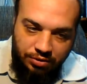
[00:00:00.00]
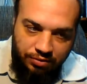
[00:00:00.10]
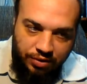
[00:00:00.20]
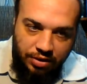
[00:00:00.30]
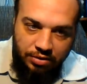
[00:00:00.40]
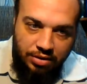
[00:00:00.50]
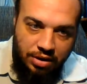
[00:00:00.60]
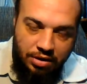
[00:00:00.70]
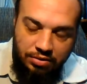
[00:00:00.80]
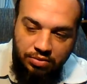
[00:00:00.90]
y'all followed
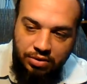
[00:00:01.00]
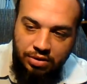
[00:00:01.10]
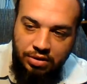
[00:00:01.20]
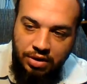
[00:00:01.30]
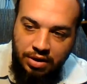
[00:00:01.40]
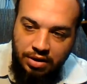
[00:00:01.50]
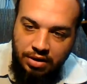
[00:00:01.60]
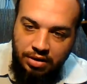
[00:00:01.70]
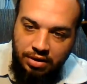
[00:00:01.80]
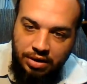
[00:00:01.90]
Hollywood.
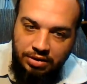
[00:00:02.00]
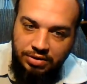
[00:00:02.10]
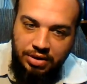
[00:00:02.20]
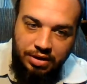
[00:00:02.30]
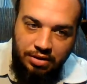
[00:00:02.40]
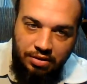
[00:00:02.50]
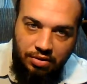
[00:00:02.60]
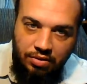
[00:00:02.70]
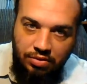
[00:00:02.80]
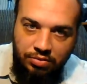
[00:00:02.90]
They stayed at
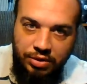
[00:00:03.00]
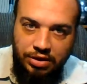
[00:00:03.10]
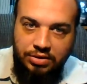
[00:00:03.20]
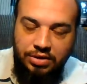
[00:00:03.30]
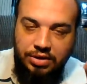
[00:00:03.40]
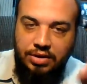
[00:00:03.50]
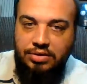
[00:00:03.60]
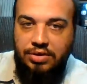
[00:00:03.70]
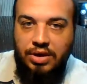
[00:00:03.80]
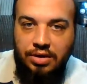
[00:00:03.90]
home. They said they
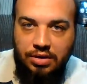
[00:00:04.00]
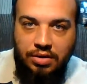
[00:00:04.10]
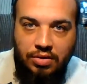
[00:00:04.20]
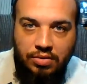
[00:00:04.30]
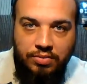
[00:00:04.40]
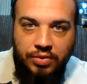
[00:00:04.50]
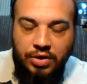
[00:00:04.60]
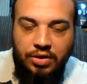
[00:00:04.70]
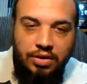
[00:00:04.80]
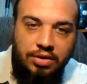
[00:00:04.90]
stayed at home.
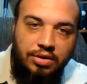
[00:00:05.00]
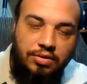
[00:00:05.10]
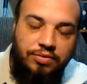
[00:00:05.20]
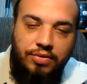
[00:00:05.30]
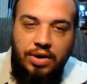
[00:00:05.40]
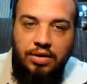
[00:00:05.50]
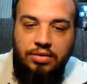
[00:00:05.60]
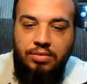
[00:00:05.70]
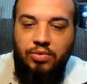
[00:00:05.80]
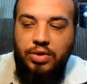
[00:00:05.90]
You
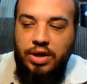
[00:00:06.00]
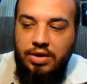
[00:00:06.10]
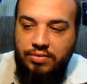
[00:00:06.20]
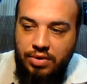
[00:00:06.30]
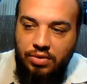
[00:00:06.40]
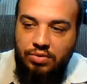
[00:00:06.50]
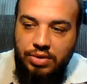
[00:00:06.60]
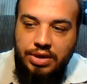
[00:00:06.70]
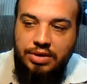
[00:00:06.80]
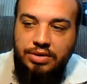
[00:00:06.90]
followed them. We have no
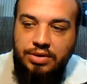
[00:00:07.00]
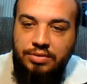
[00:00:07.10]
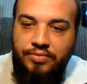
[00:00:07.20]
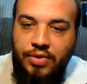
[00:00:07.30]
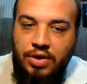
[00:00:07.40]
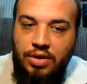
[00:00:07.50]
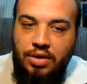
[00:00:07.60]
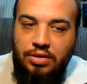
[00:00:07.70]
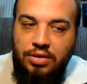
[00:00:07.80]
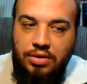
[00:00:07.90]
reason
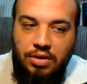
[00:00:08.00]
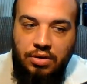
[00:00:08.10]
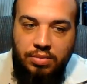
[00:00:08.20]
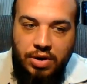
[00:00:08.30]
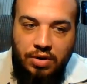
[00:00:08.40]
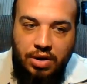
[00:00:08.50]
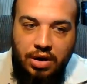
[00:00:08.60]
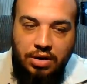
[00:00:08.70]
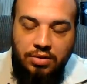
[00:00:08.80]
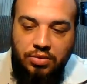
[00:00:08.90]
to talk about
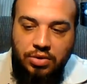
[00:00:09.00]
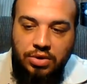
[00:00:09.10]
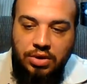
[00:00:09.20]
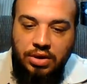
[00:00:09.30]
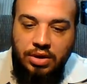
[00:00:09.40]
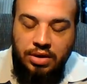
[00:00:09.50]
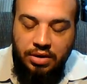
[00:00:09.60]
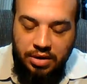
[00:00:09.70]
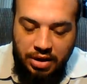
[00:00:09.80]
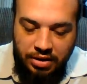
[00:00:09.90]
Hollywood,
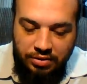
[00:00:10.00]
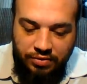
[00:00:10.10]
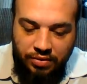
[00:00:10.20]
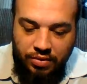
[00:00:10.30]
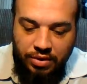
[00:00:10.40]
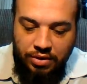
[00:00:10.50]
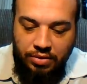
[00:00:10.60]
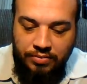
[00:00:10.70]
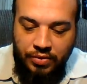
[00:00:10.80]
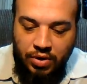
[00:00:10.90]

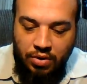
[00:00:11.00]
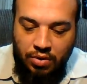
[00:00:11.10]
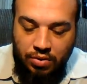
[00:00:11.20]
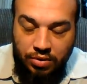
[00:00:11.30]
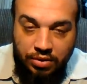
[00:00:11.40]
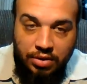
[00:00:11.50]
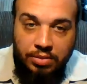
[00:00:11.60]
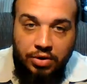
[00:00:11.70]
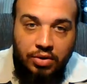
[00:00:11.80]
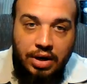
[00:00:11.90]
California, or the
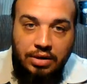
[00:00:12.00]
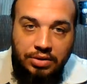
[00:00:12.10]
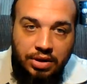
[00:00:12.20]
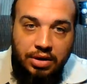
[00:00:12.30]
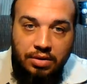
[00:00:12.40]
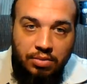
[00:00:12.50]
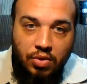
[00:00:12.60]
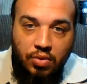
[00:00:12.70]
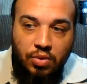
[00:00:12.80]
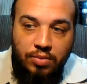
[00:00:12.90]
Democrats
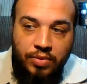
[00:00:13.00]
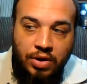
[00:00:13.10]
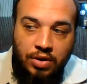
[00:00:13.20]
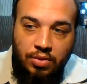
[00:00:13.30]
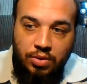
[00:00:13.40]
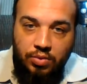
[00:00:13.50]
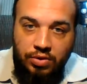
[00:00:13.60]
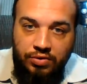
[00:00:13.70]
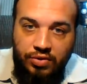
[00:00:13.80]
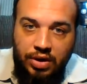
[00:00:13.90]
anymore when
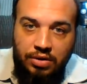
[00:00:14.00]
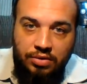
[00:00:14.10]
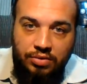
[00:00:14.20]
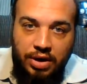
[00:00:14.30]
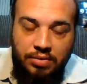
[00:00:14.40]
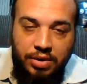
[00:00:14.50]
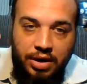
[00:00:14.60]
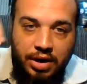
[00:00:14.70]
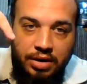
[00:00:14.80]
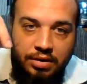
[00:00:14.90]
we followed right
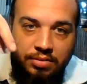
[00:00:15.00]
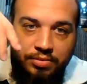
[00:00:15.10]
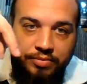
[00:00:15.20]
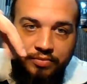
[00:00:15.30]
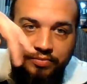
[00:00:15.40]
behind them